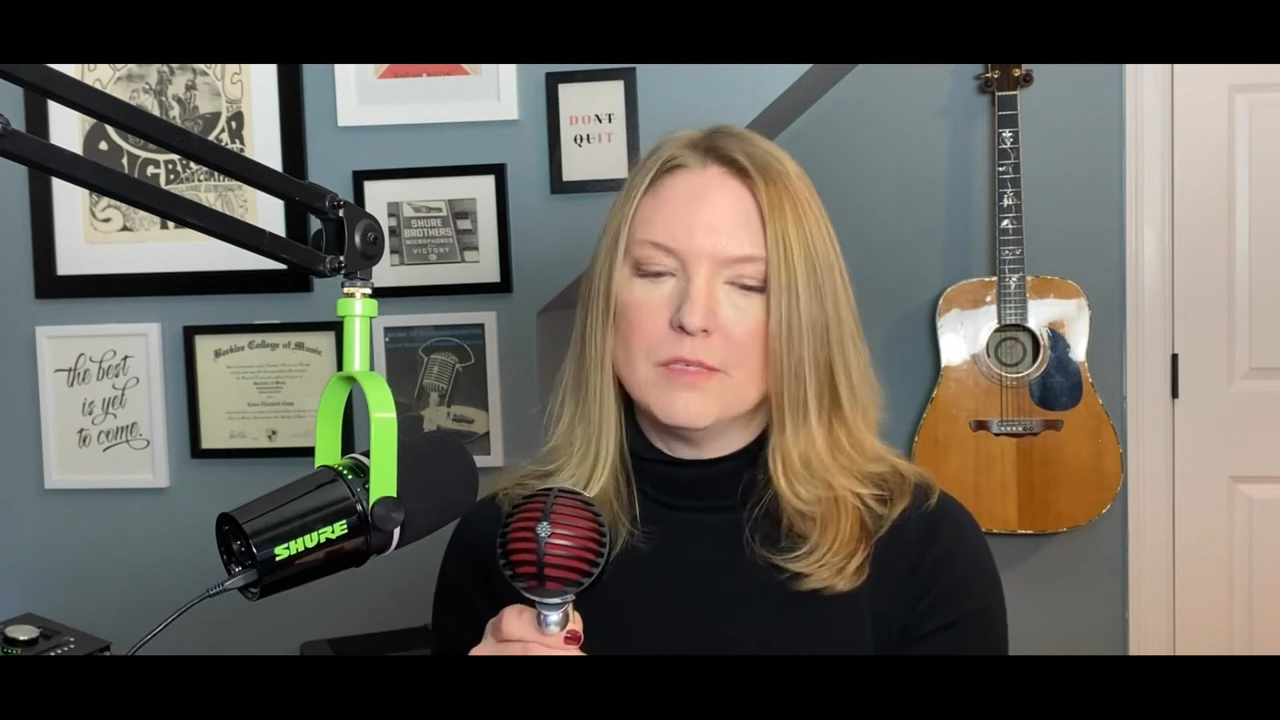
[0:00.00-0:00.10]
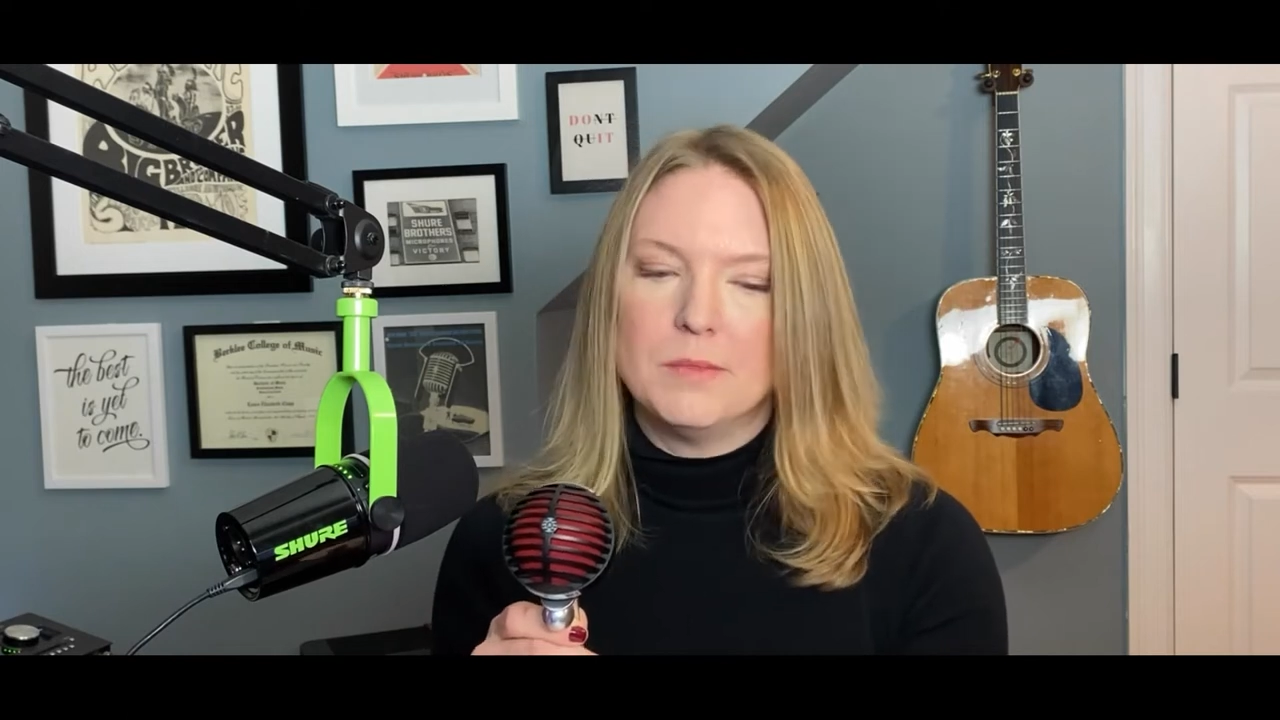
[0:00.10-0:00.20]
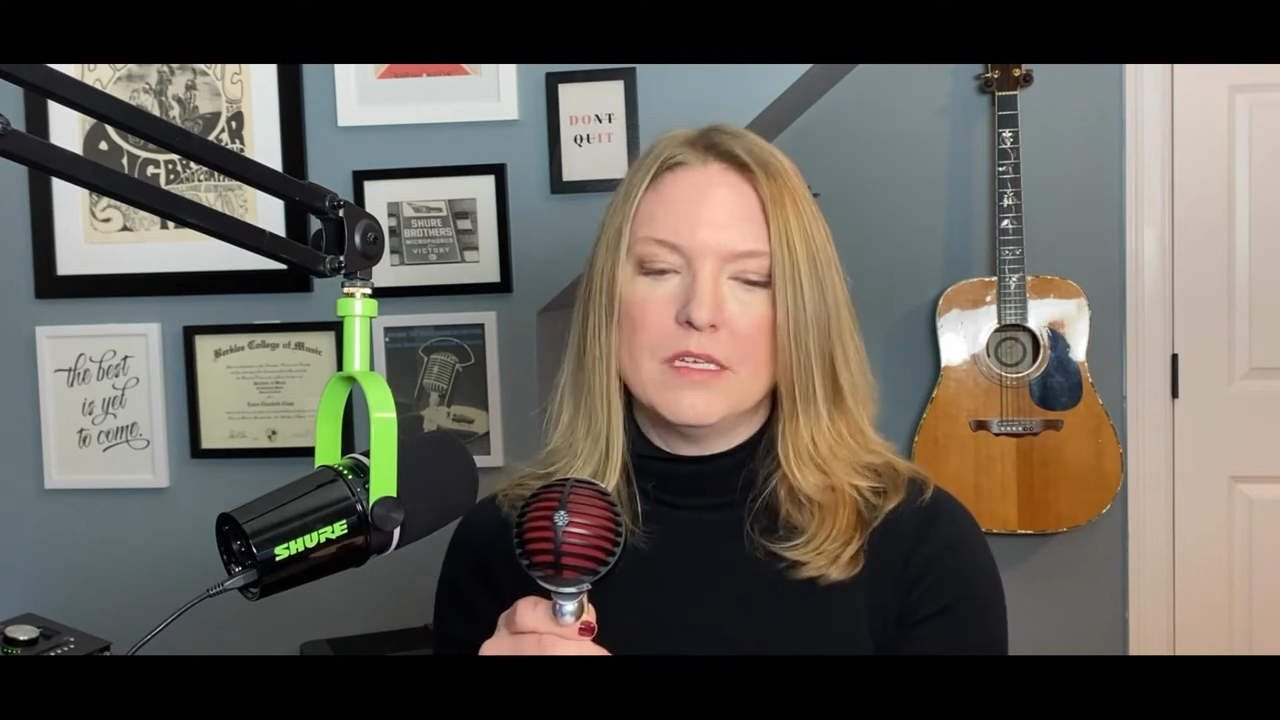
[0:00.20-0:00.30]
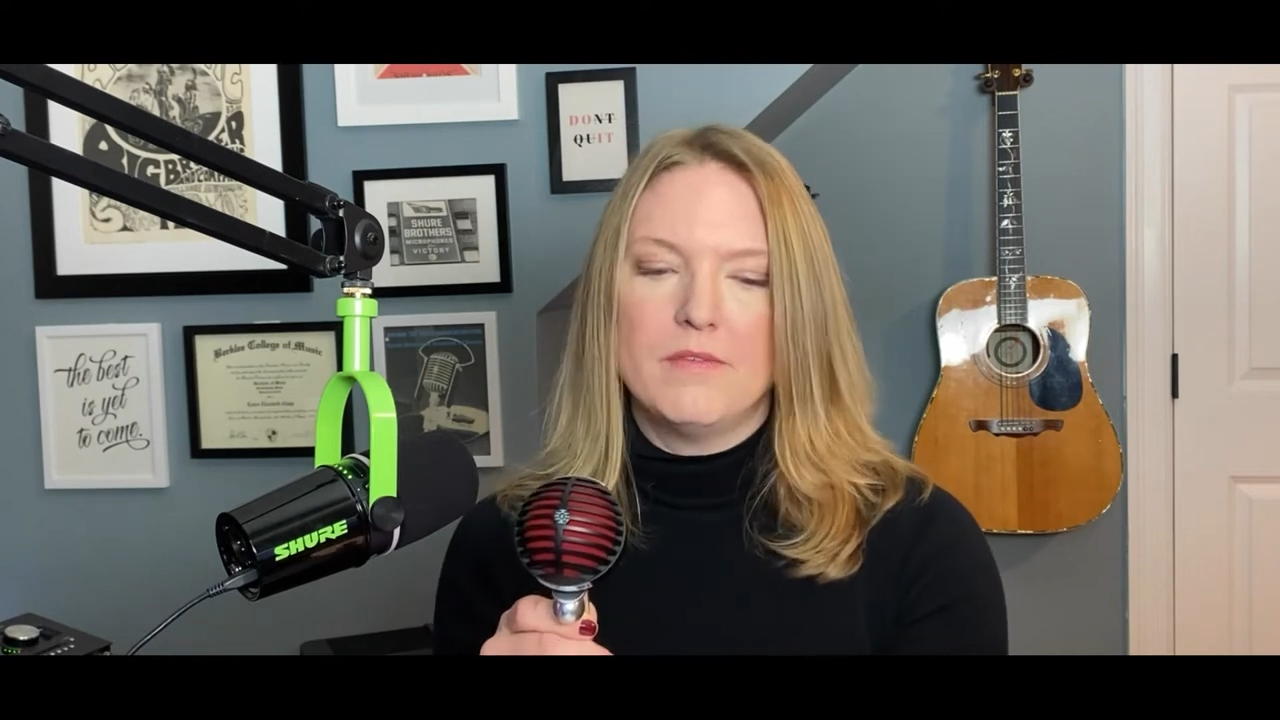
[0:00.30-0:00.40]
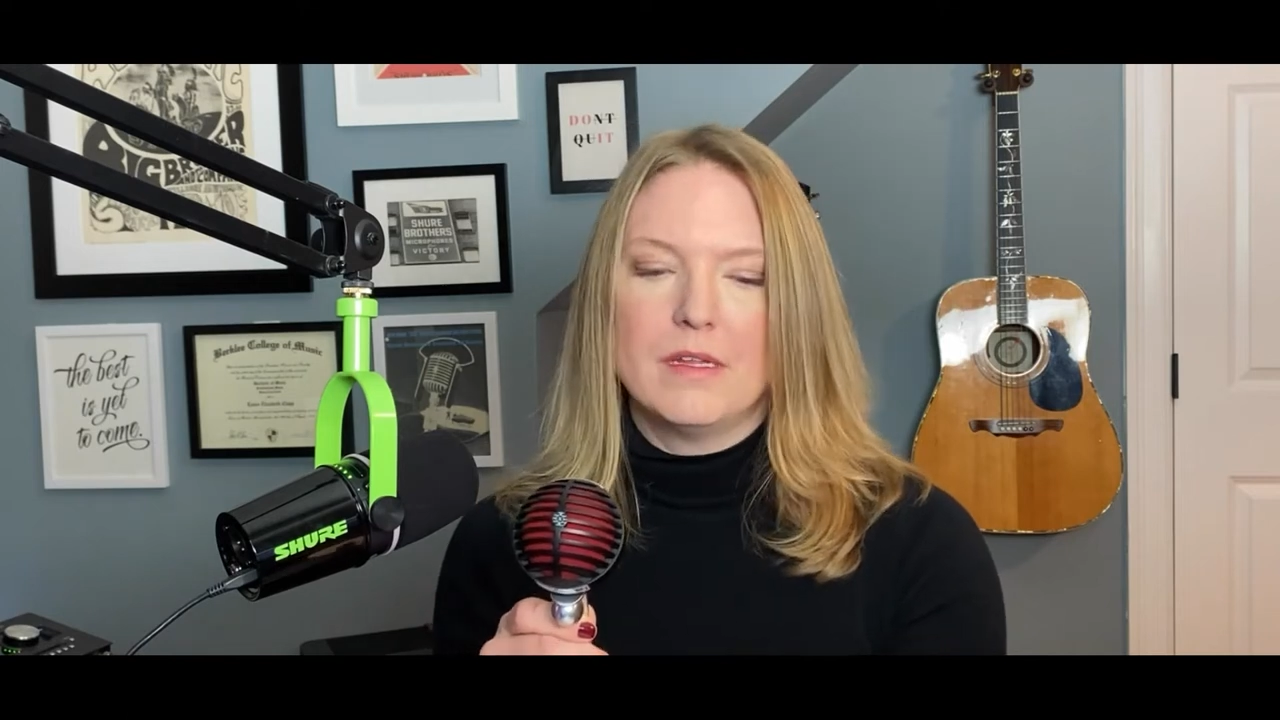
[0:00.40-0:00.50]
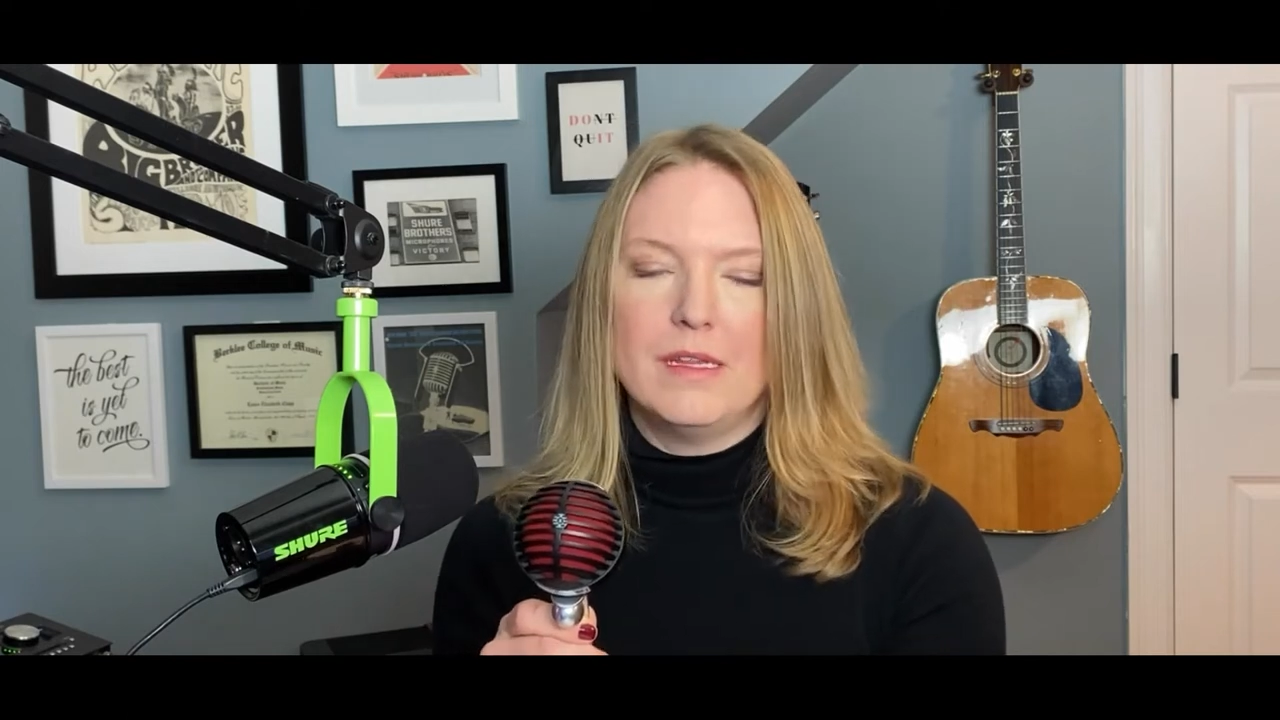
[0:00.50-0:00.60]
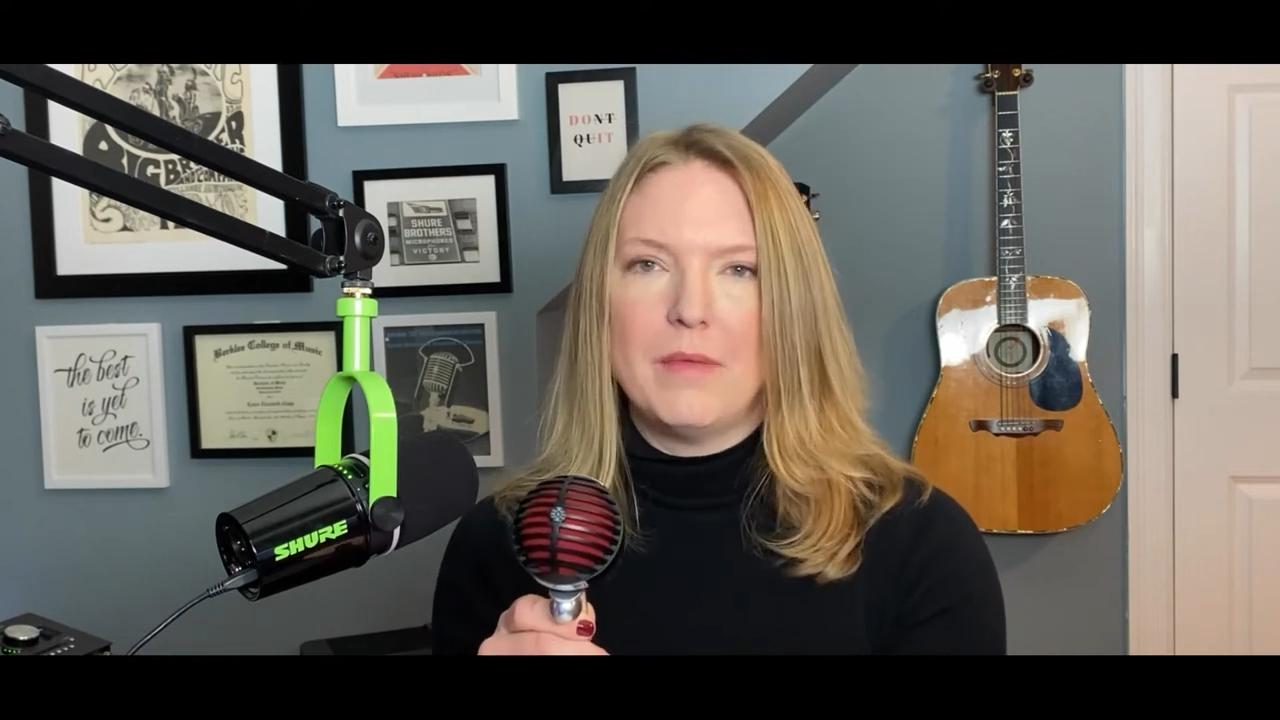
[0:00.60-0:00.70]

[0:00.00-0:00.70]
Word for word: specifically